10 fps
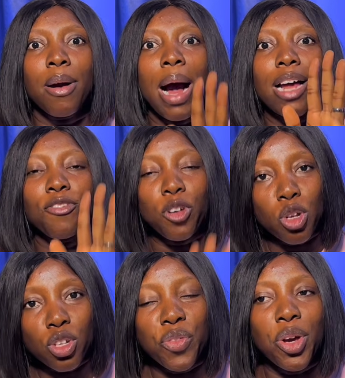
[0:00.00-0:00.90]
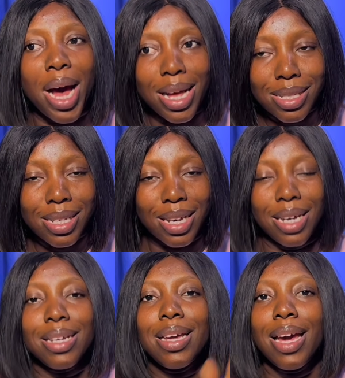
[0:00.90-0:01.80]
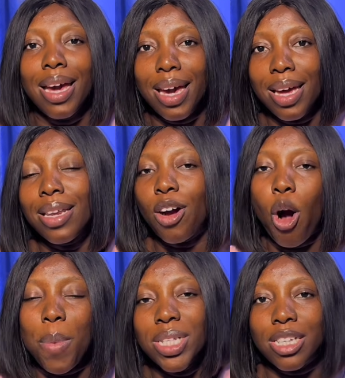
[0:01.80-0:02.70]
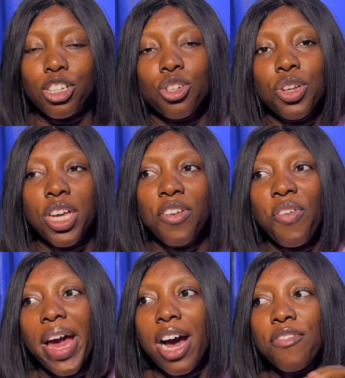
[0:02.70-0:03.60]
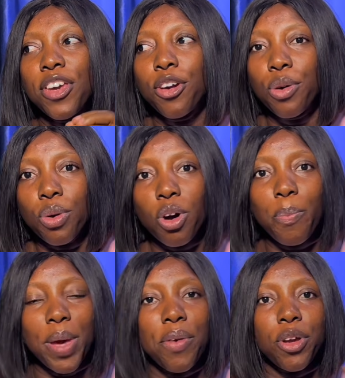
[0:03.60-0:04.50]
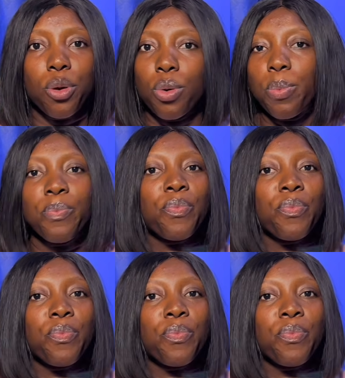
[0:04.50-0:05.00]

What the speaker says: And for those of you asking in the comment section if I have a Grok pairing group,